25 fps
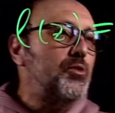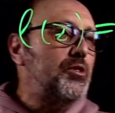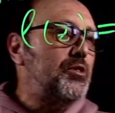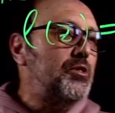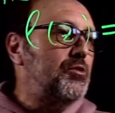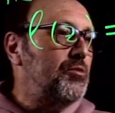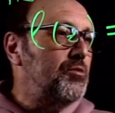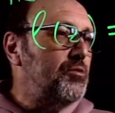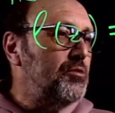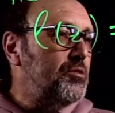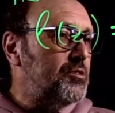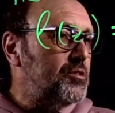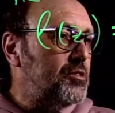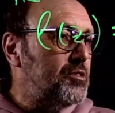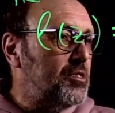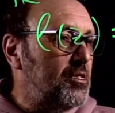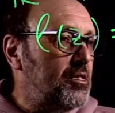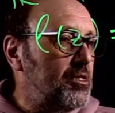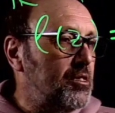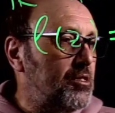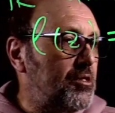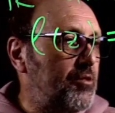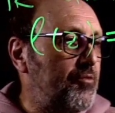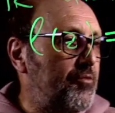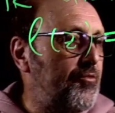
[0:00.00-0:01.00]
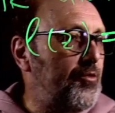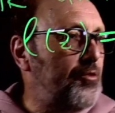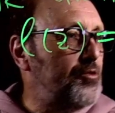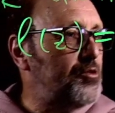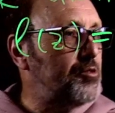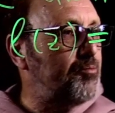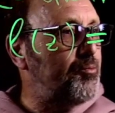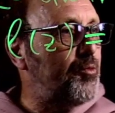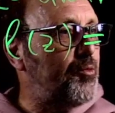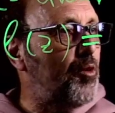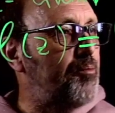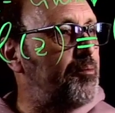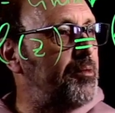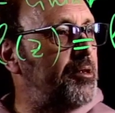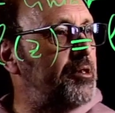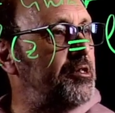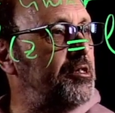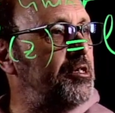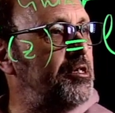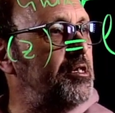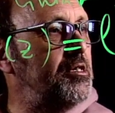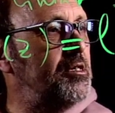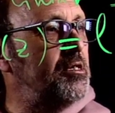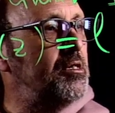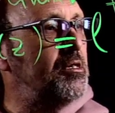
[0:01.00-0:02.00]
use the first property
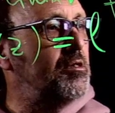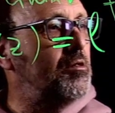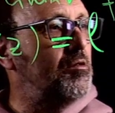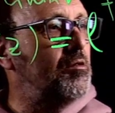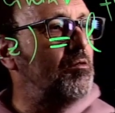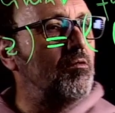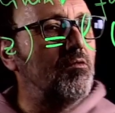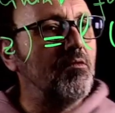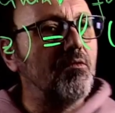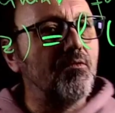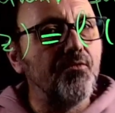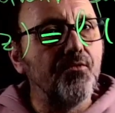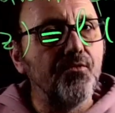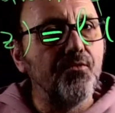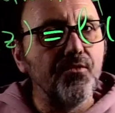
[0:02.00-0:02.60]
of